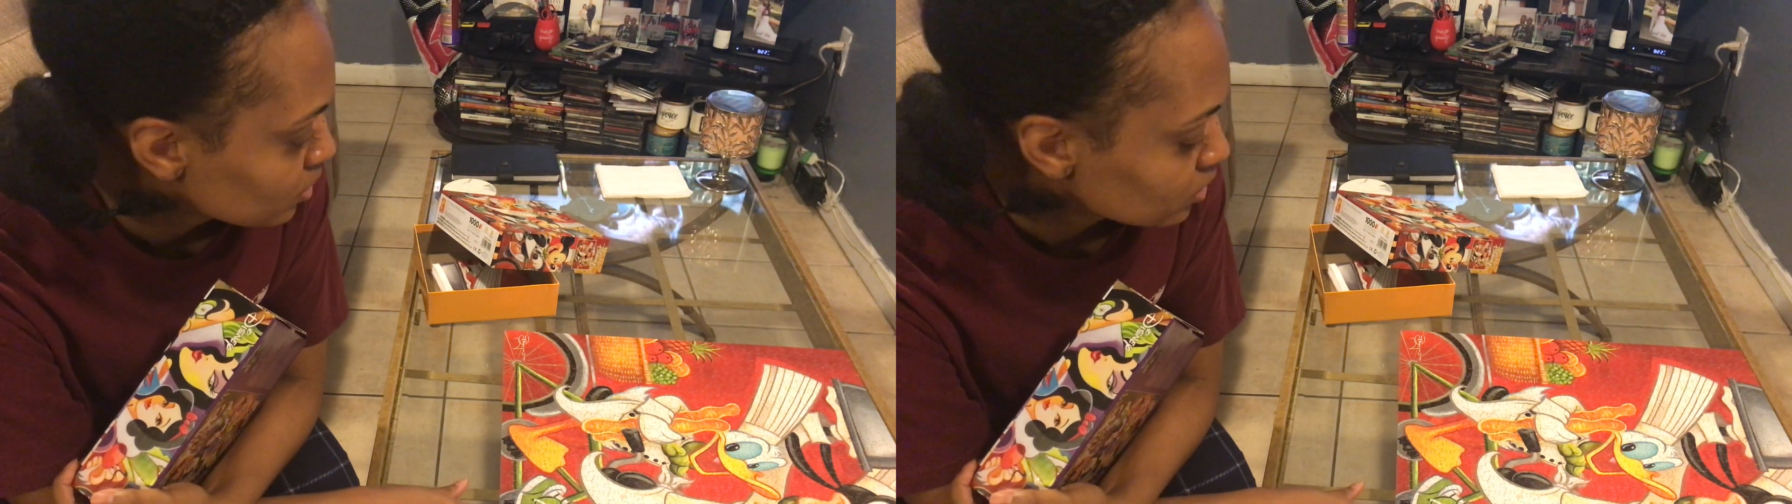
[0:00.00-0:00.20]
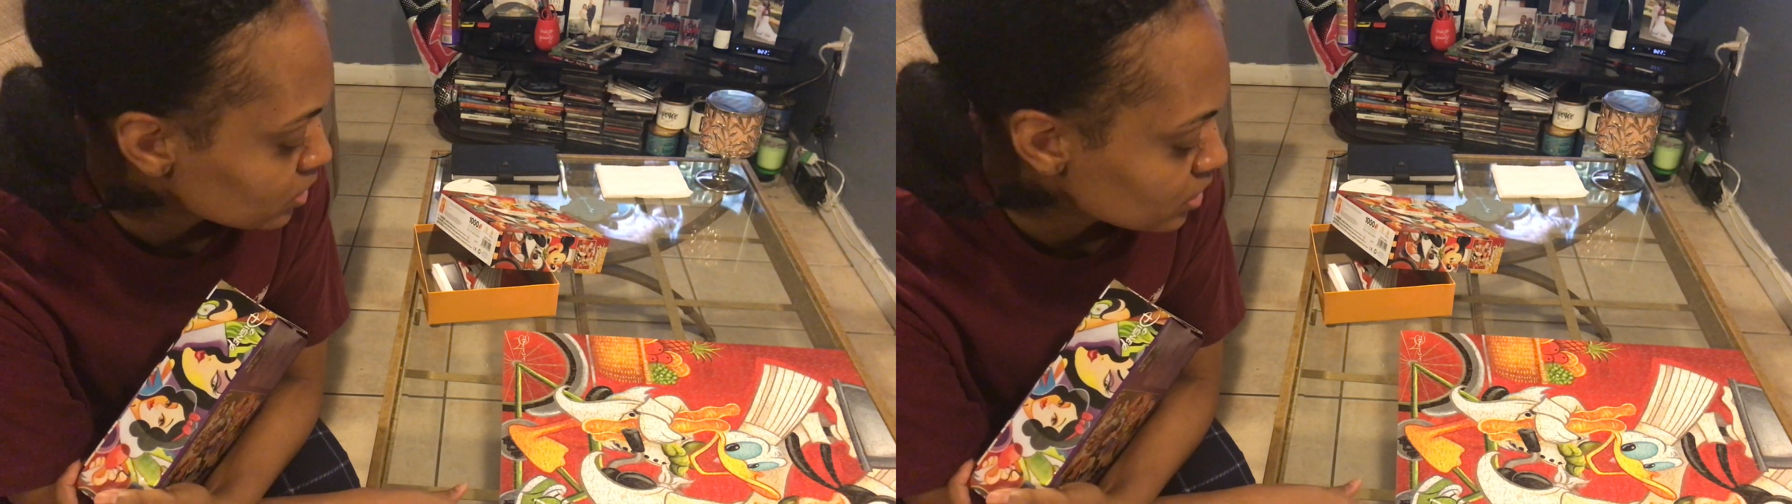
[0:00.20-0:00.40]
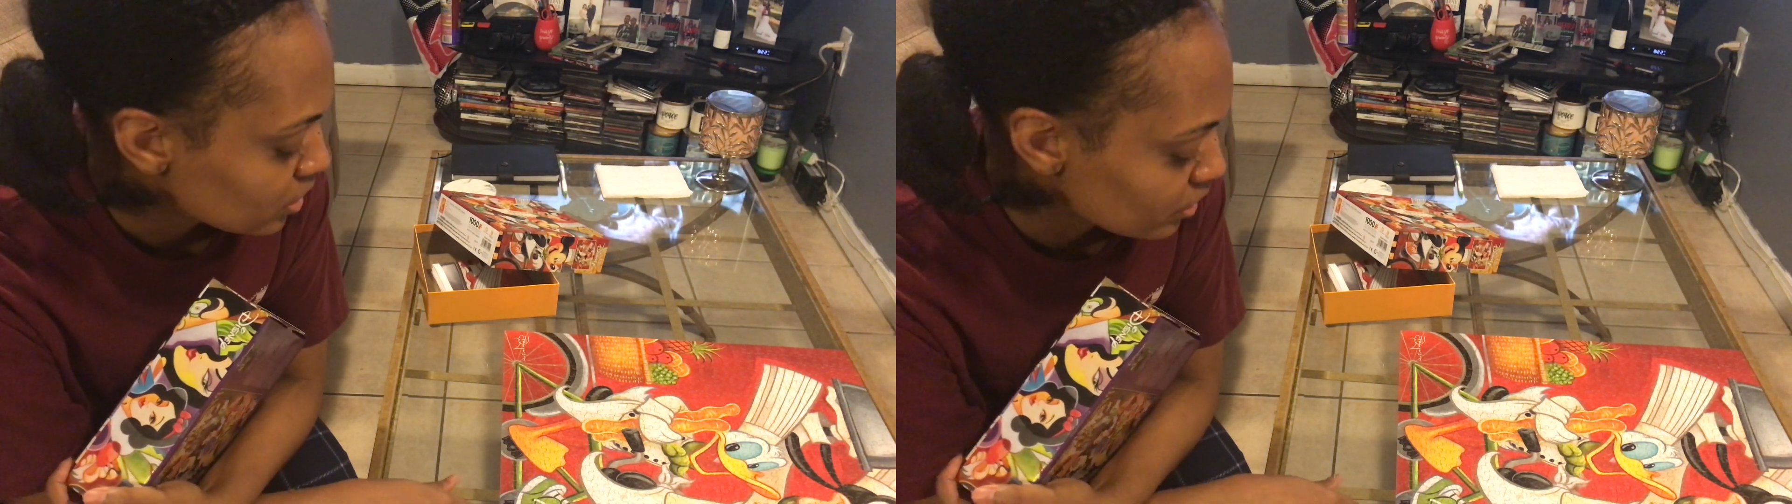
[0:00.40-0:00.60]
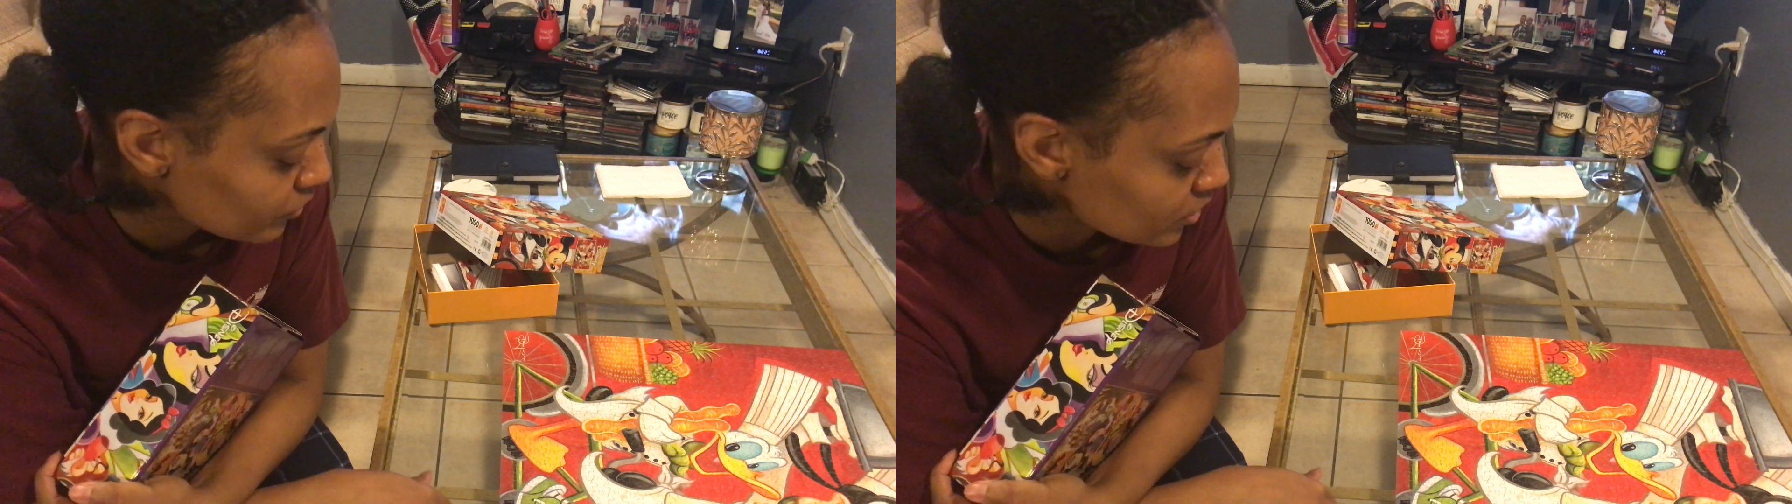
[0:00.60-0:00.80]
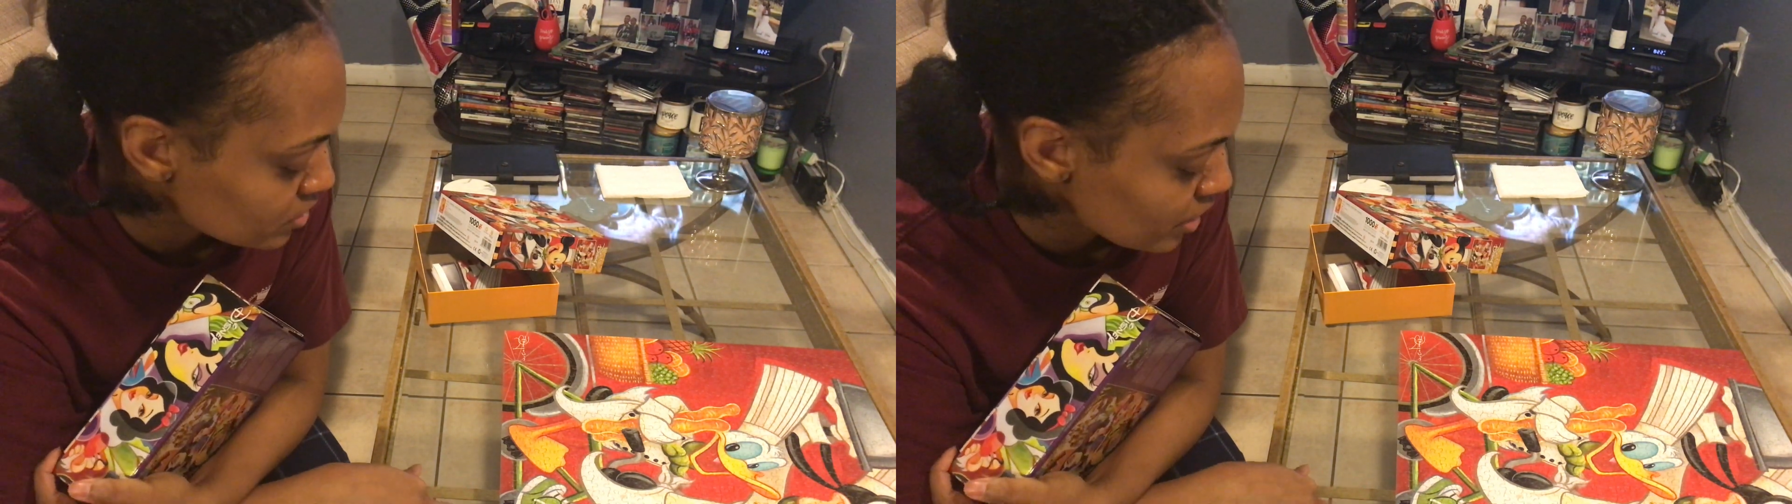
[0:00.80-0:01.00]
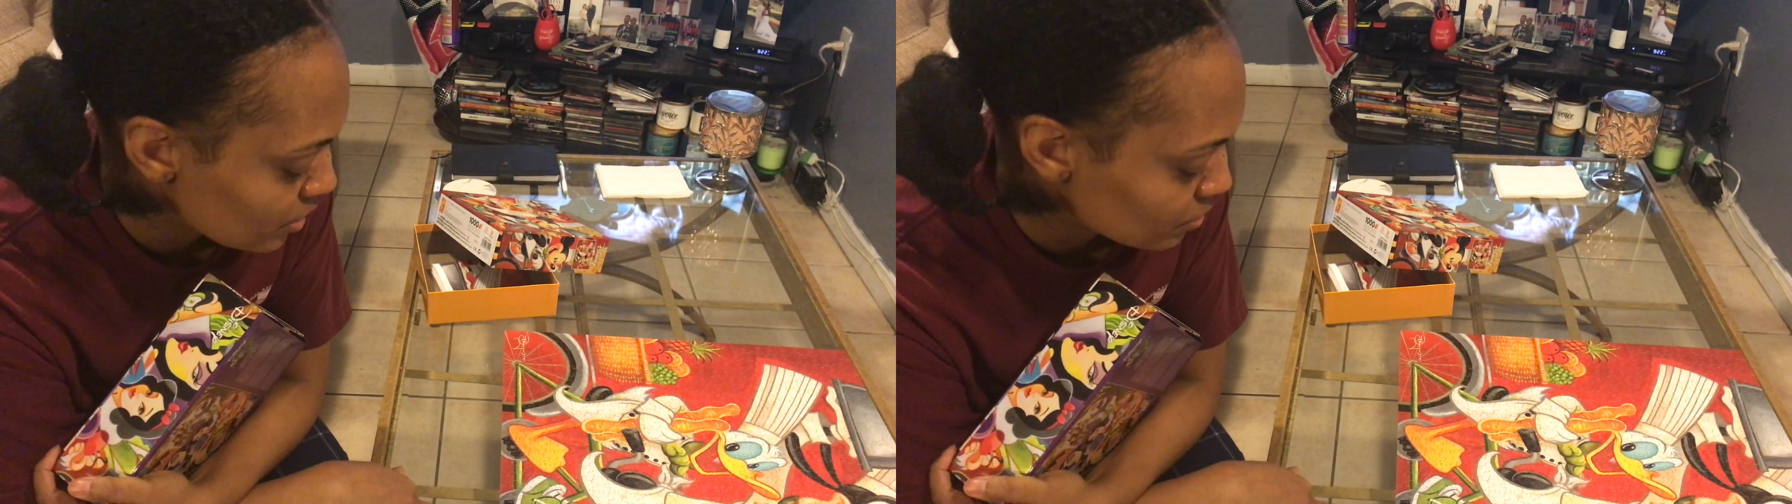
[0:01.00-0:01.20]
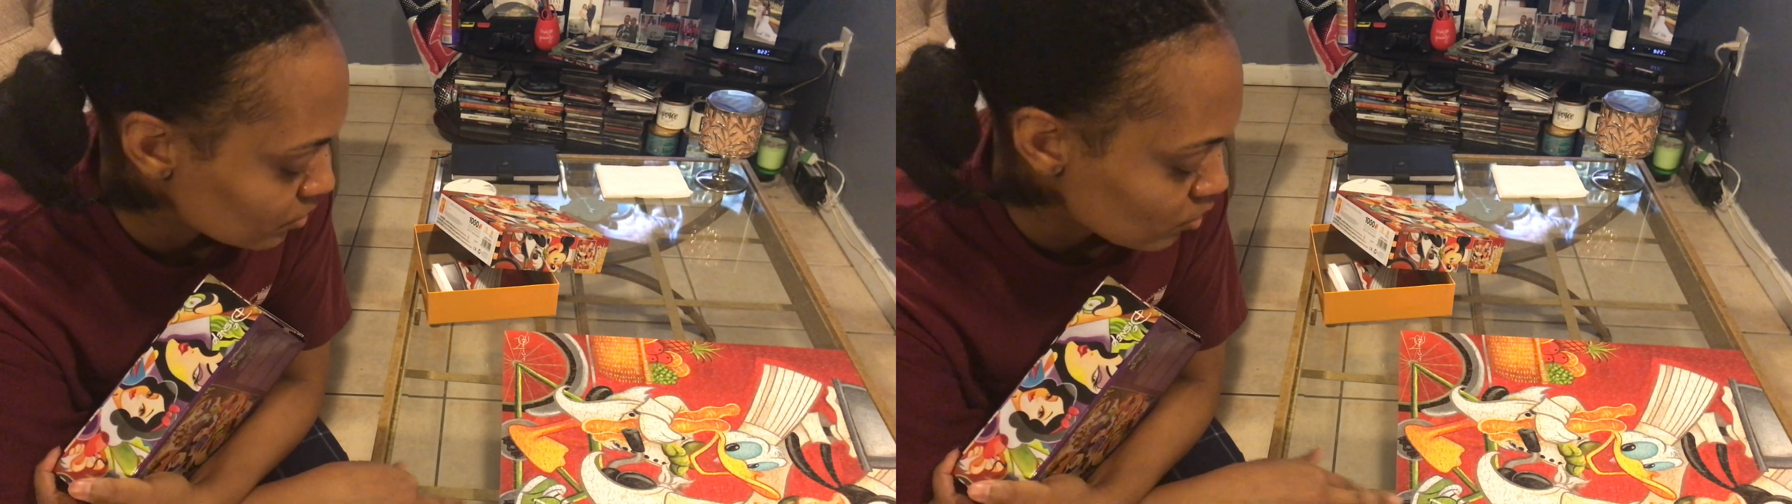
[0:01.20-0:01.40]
to see if this table,